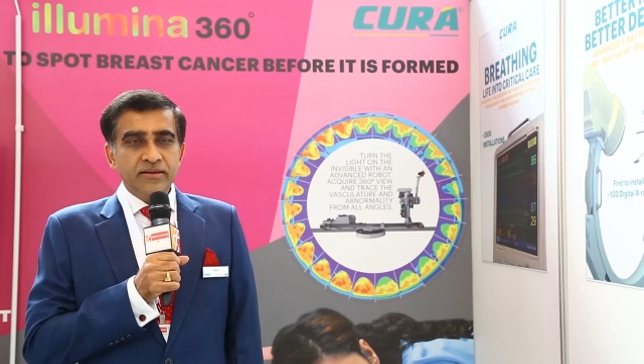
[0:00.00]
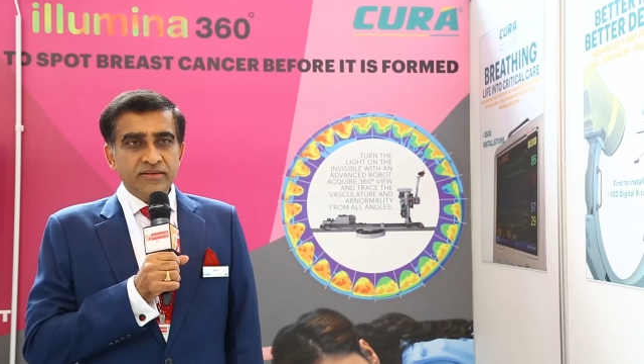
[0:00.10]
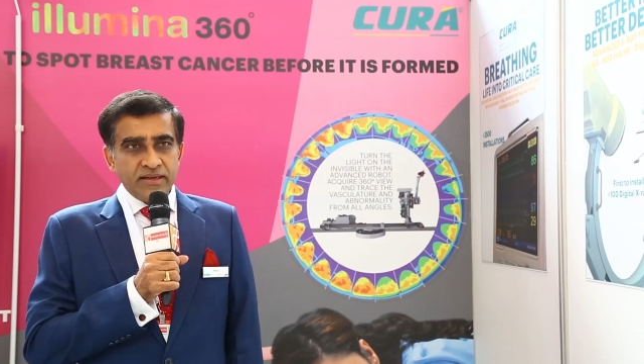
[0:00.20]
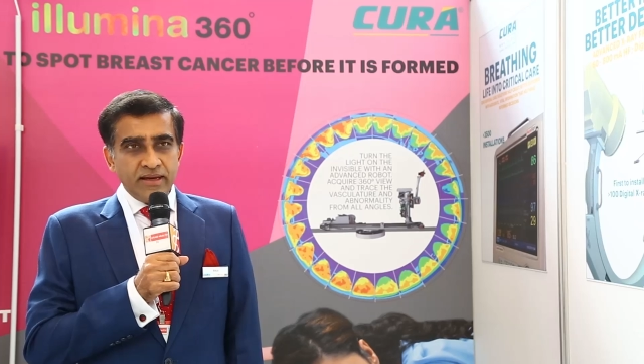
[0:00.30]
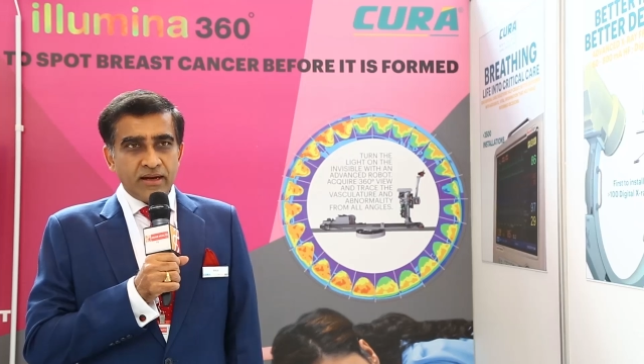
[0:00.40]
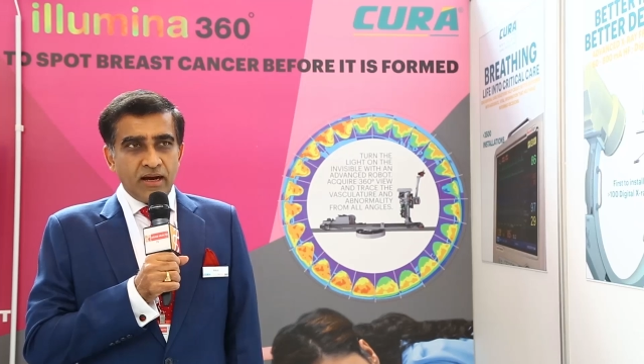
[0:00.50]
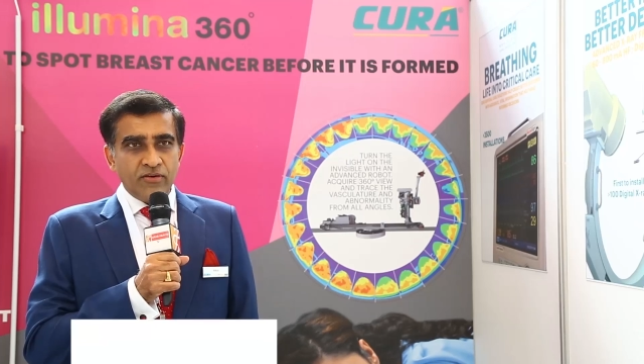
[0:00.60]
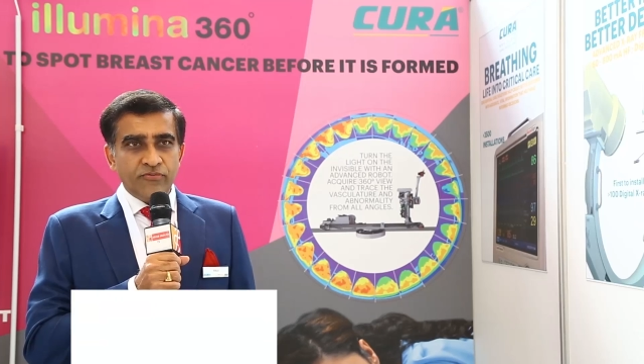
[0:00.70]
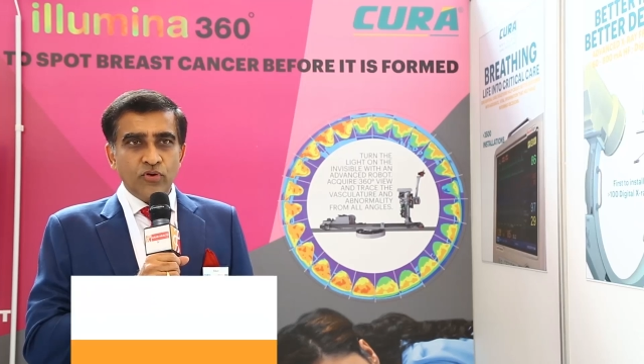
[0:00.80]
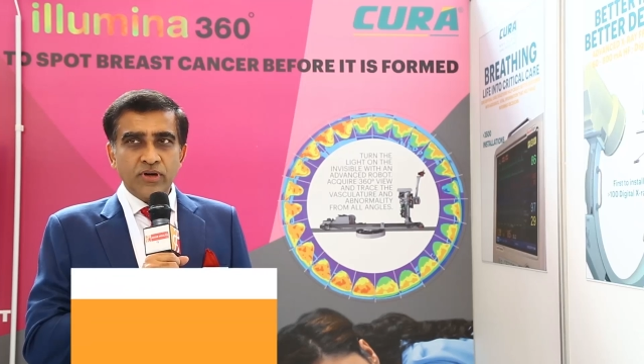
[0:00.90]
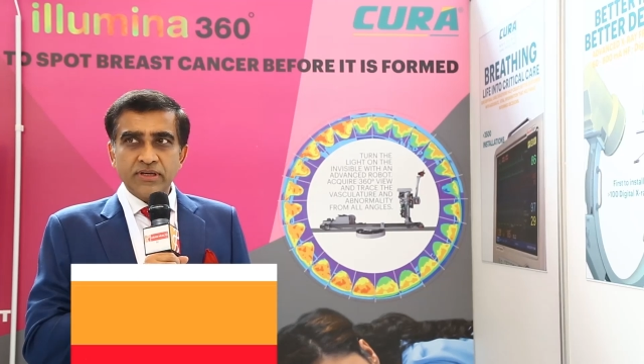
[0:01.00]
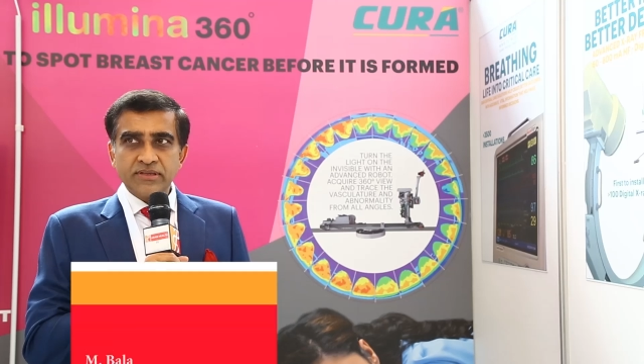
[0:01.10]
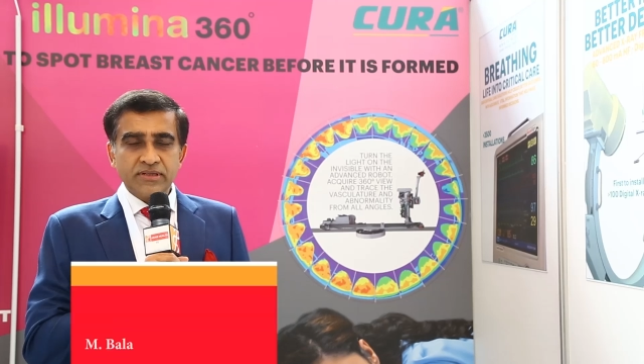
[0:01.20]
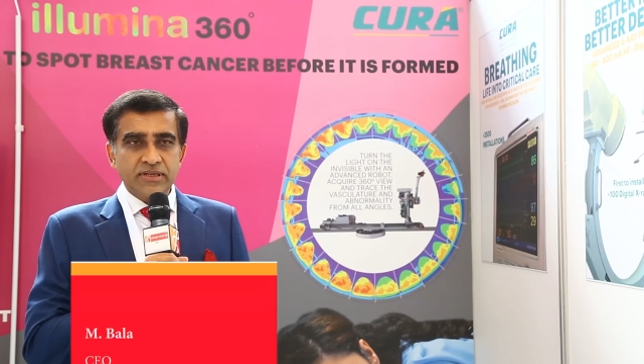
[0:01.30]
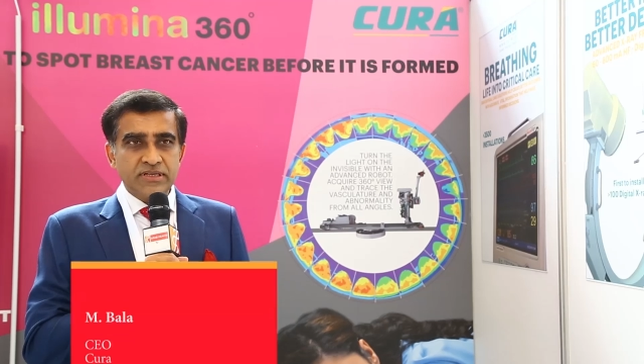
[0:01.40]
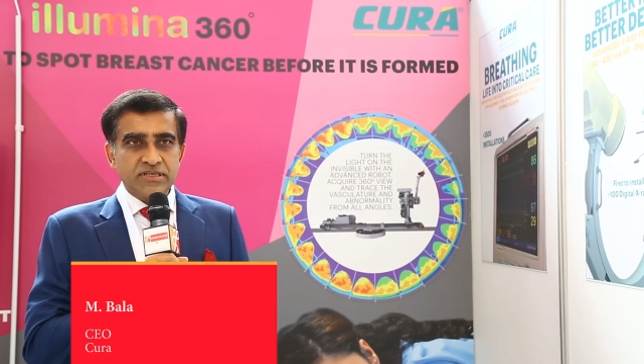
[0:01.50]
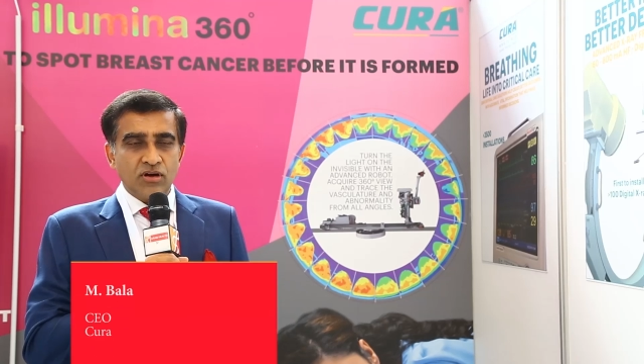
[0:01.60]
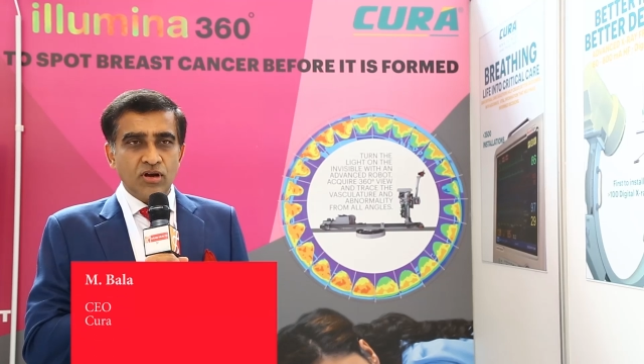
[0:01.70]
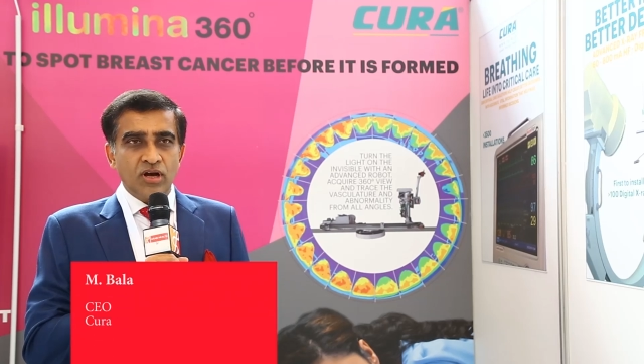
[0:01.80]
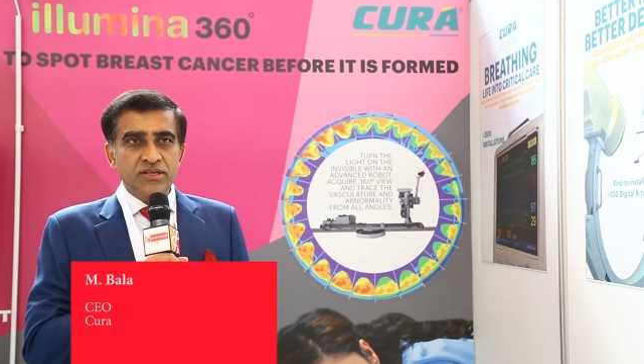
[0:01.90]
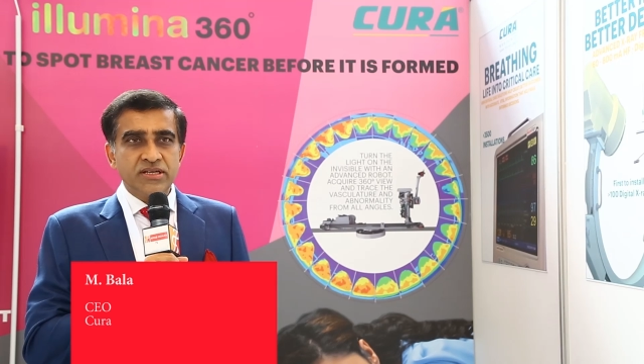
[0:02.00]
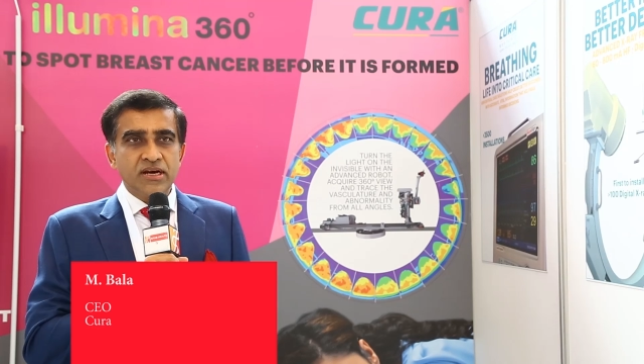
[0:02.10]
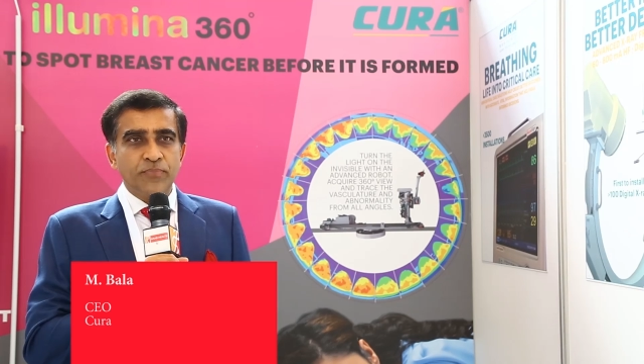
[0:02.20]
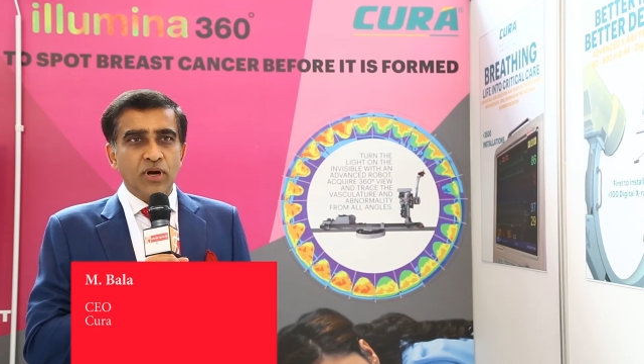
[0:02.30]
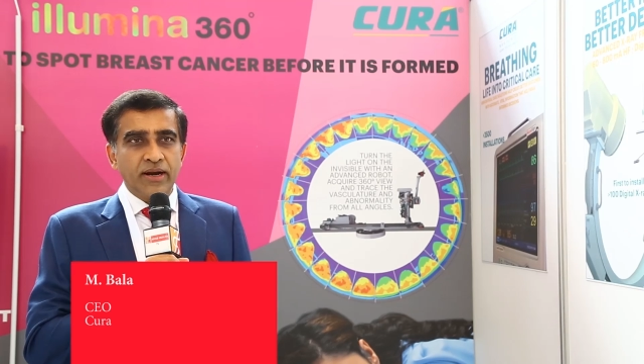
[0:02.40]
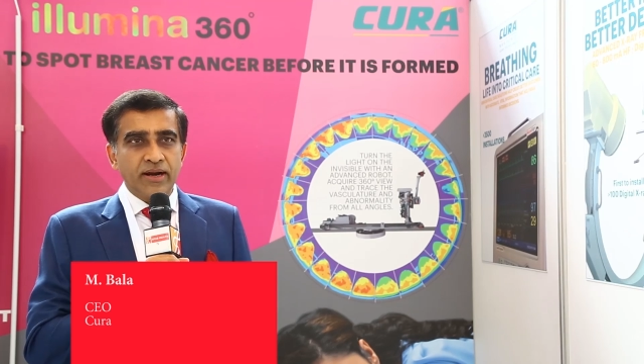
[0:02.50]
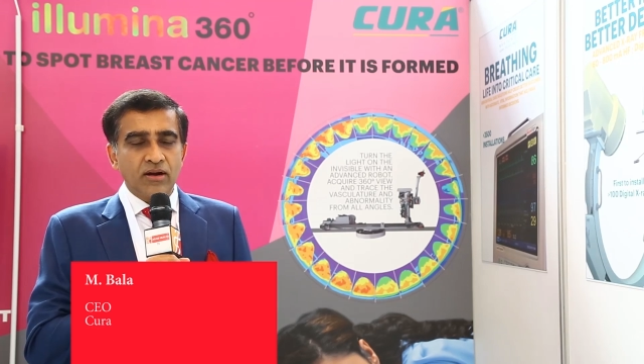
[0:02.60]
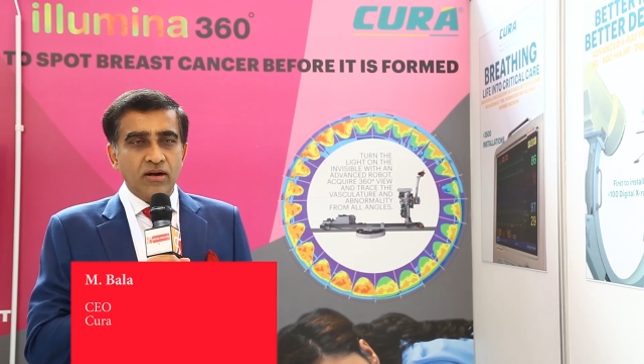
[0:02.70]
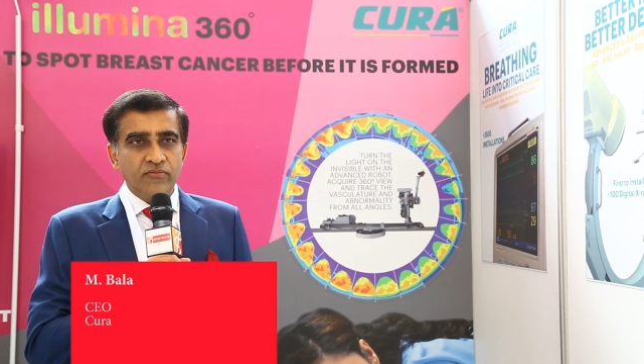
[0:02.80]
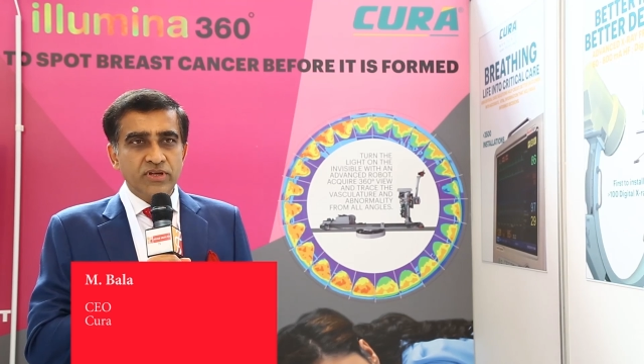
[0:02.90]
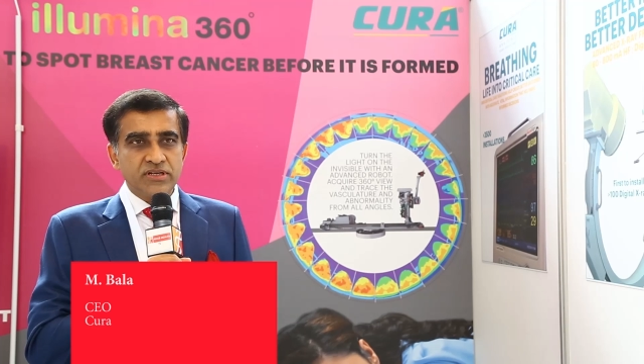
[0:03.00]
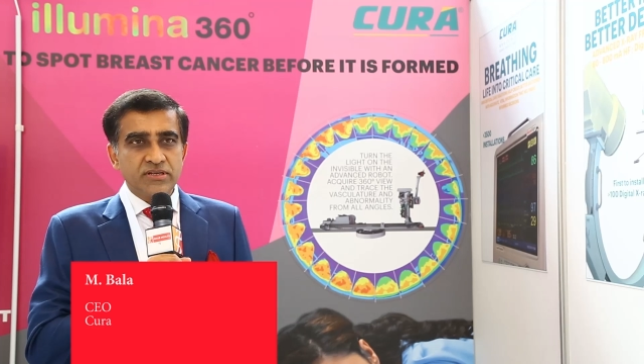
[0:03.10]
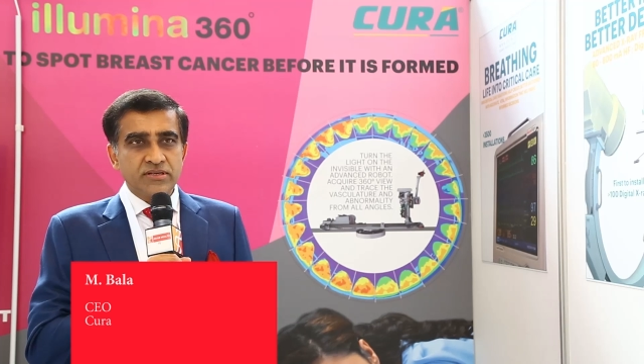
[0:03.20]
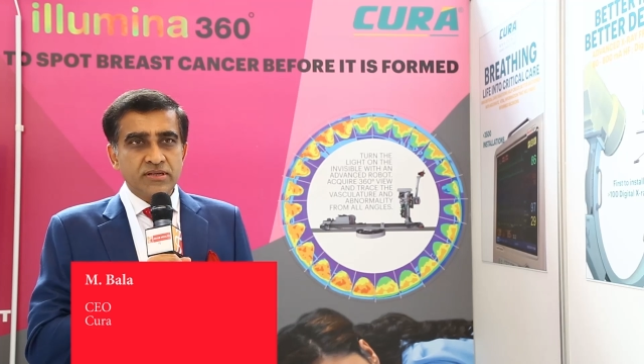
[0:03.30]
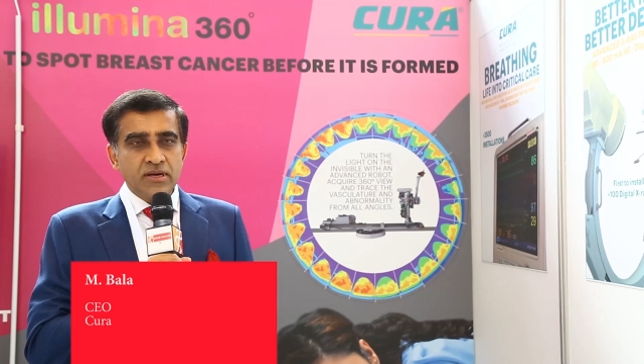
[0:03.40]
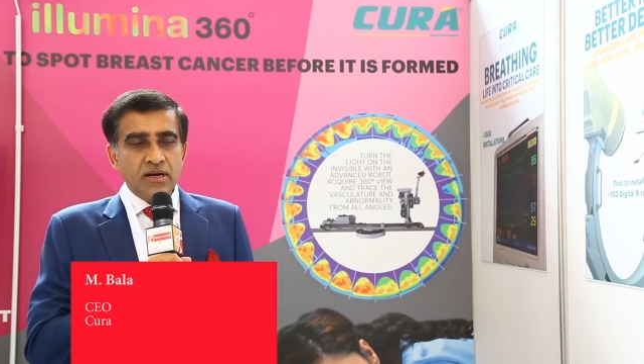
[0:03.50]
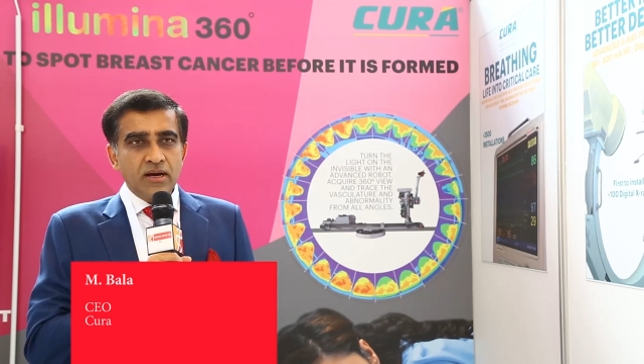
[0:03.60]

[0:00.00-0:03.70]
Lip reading: This year, our focus is launching a product which is